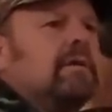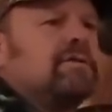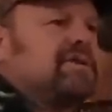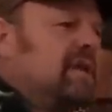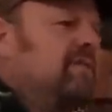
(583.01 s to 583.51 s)

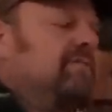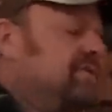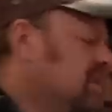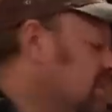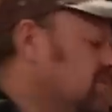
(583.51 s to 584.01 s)

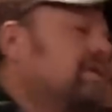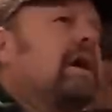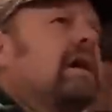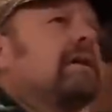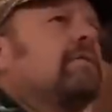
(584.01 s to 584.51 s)
Steven's
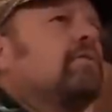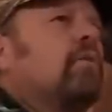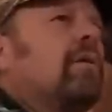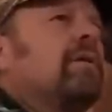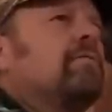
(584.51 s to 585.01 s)
guy killed
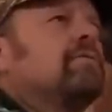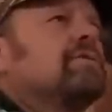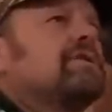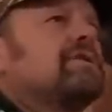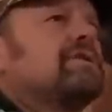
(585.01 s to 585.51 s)
one that
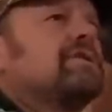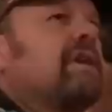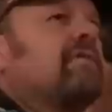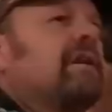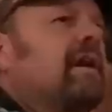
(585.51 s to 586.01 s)
was
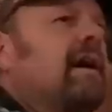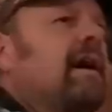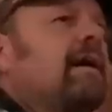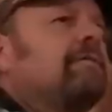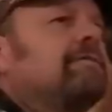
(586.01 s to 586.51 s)
seven and a
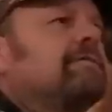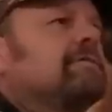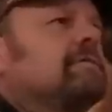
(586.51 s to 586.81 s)
half,